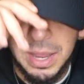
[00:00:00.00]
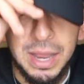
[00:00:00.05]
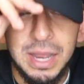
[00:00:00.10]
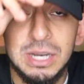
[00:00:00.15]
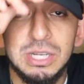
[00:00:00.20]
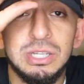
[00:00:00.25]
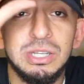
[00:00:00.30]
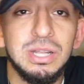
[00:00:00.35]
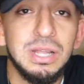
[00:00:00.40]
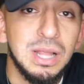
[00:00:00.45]
I
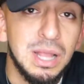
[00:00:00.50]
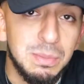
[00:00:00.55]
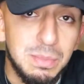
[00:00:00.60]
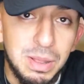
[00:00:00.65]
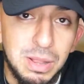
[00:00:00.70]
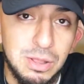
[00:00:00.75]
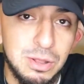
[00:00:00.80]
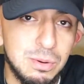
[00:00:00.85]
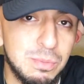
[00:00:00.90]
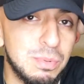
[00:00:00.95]
actually let
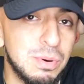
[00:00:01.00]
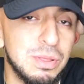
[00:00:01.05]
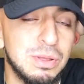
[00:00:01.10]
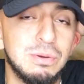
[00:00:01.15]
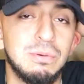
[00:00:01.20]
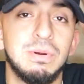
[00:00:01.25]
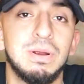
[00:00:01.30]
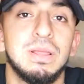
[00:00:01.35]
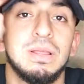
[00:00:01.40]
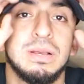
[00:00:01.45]
my little
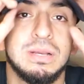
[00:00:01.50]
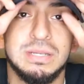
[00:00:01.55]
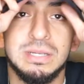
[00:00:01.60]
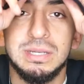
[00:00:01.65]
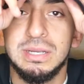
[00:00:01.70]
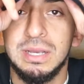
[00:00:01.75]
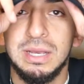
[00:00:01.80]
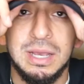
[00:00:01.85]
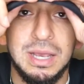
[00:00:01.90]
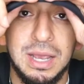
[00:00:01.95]
brother wear
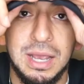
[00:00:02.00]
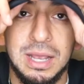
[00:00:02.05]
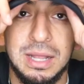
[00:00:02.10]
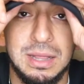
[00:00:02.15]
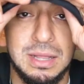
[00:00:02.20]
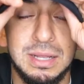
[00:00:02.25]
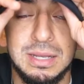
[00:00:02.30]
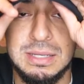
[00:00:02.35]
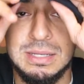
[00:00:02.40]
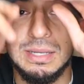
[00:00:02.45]
this,
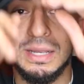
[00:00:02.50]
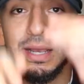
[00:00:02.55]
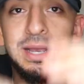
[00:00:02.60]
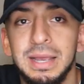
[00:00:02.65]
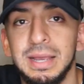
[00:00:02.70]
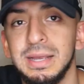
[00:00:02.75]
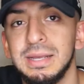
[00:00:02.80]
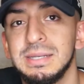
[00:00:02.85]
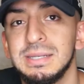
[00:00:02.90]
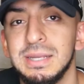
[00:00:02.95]
and this
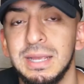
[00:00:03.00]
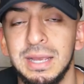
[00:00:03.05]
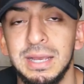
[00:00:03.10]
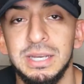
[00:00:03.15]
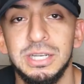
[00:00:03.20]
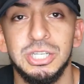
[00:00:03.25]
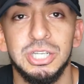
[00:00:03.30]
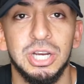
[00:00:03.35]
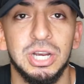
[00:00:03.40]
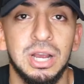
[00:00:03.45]
is
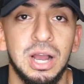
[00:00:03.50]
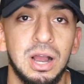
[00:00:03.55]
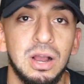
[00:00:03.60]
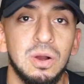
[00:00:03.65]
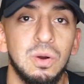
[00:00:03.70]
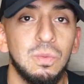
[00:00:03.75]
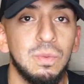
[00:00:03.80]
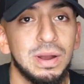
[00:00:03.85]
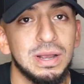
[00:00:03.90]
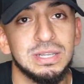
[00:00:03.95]
a
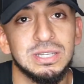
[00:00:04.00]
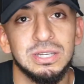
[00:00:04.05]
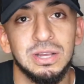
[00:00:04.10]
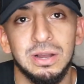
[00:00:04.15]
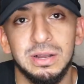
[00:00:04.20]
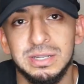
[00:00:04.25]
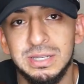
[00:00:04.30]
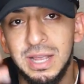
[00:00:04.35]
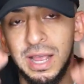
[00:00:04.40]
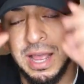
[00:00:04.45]
Chicago White
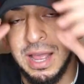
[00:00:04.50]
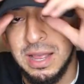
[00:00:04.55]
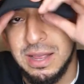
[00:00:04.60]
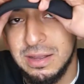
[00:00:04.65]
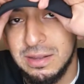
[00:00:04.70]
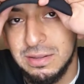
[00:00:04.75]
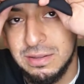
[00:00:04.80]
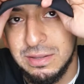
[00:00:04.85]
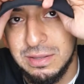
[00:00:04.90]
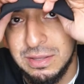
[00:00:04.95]
Sox hat.